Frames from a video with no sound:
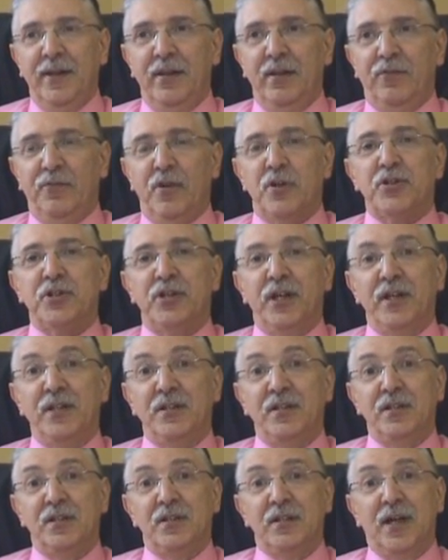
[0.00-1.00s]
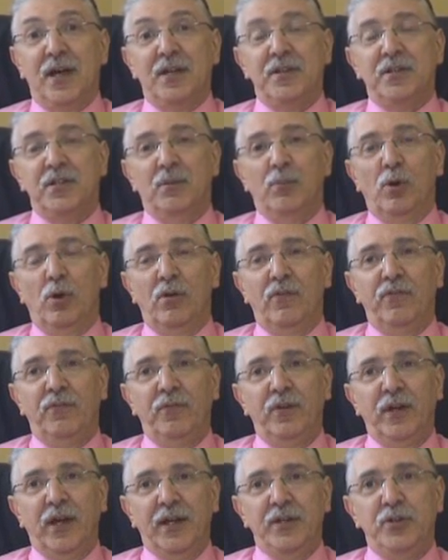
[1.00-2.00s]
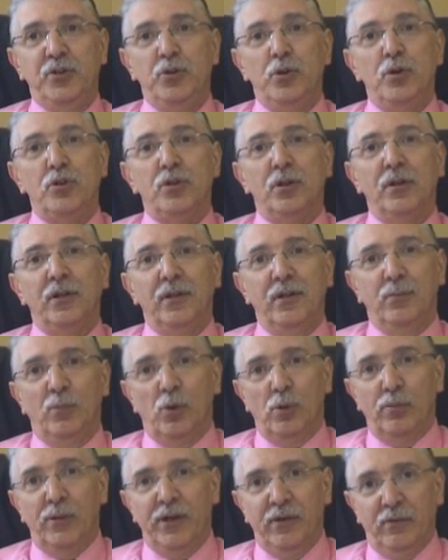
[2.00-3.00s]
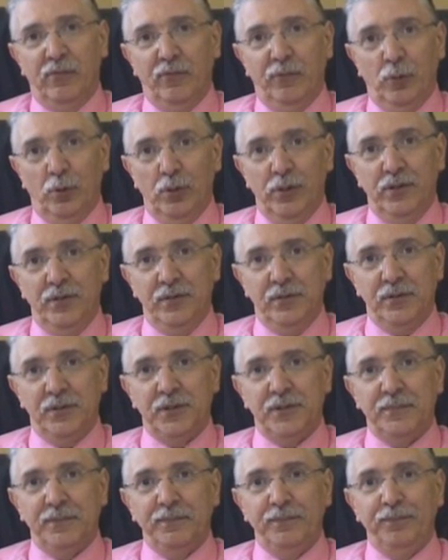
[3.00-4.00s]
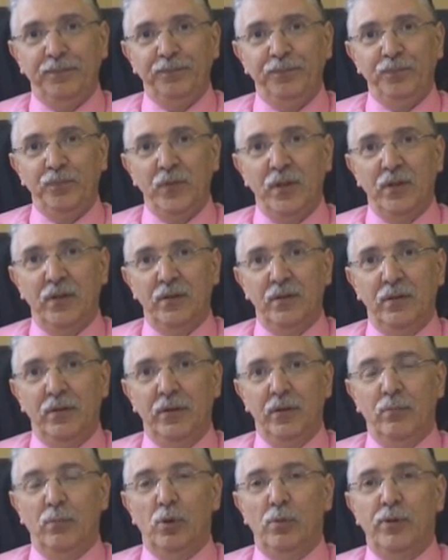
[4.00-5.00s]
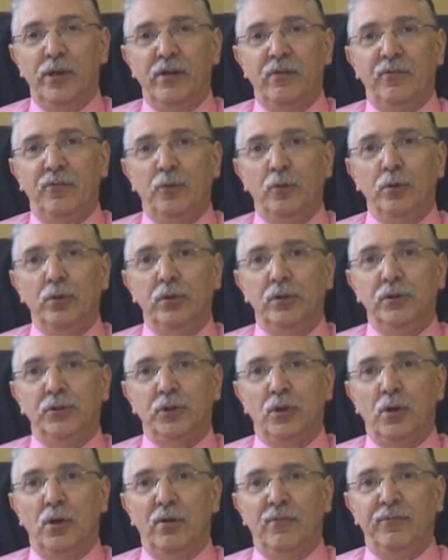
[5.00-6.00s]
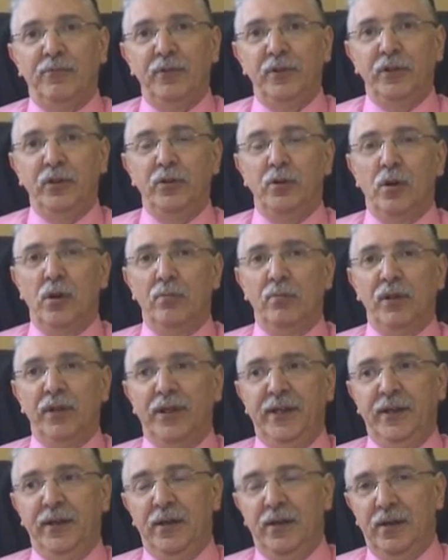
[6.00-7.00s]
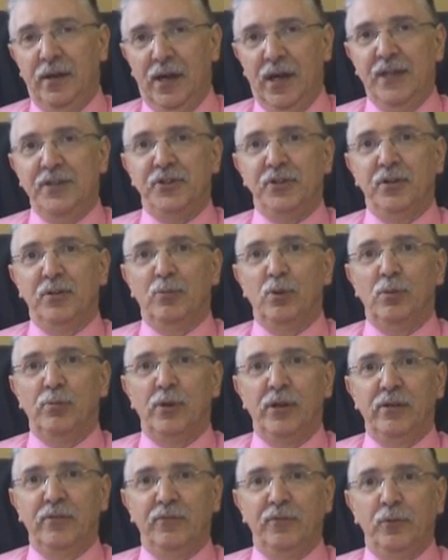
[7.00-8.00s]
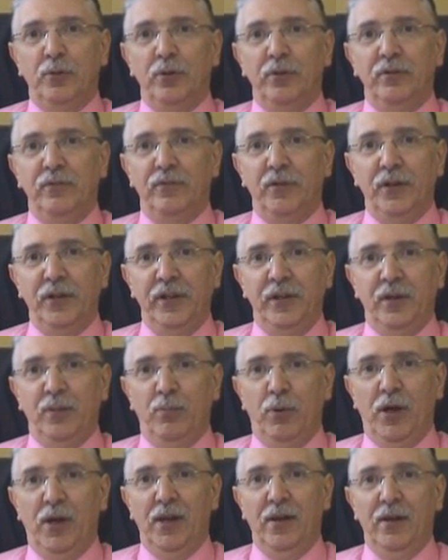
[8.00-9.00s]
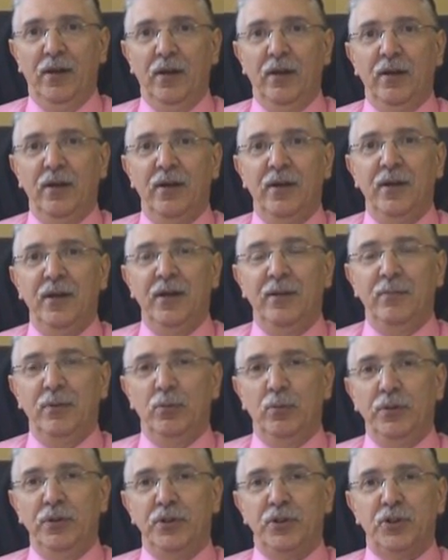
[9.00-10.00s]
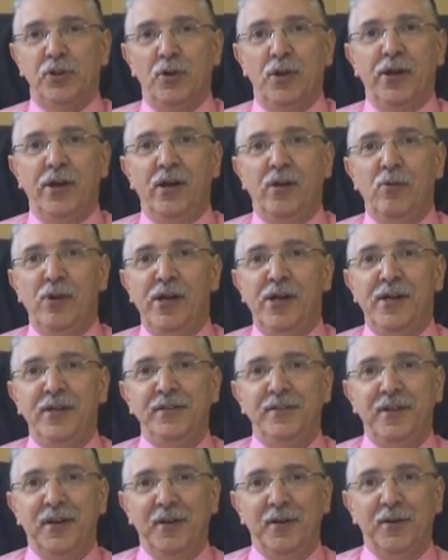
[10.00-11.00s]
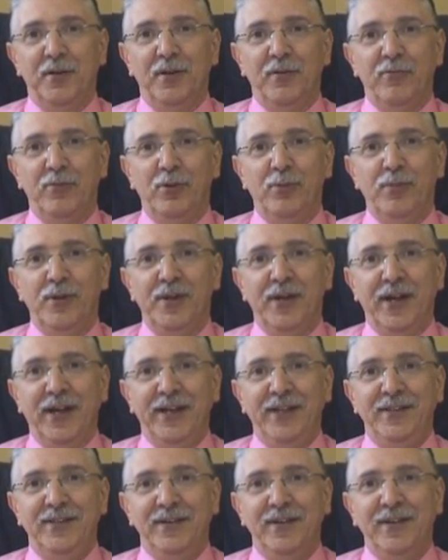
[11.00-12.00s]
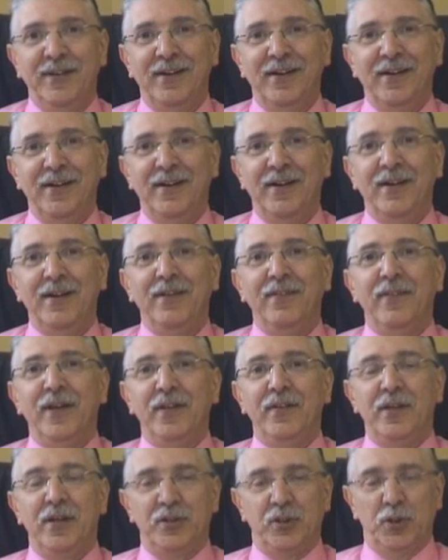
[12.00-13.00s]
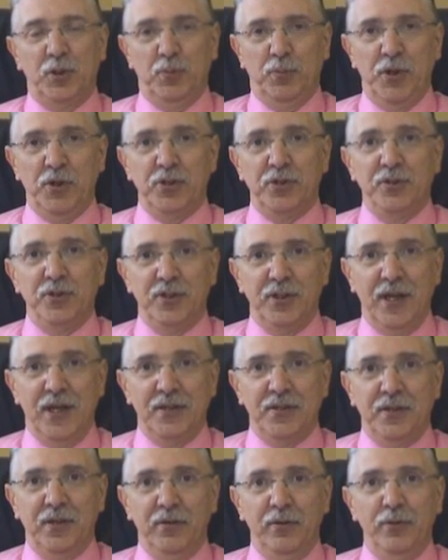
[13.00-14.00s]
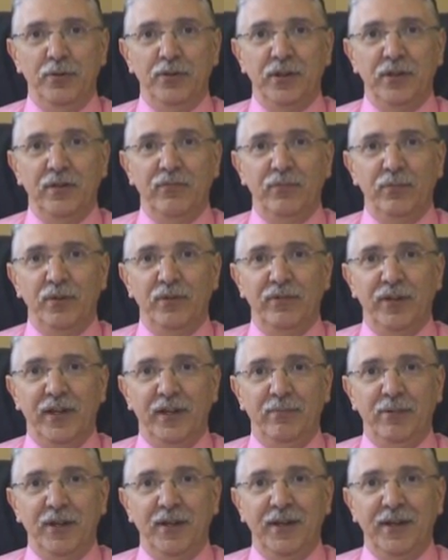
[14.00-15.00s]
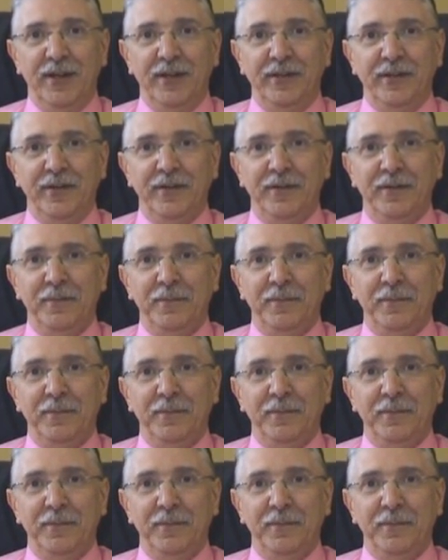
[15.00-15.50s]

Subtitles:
The first things that starts them off is usually the mobile phones. Now, your mobile phone goes off and you normally answer the mobile phone in front of your partner, but when you scurry away into another room and hide, then the suspicion starts arousing it from the very beginning.